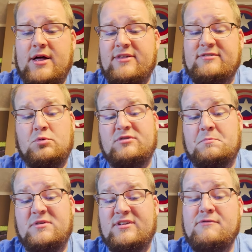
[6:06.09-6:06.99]
This was
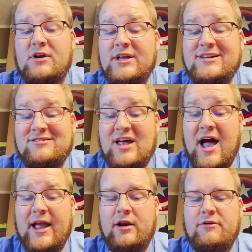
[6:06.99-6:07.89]
specifically
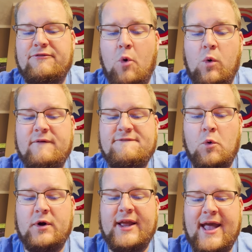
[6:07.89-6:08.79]
designed for
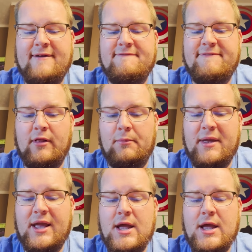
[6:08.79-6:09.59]
4K filming.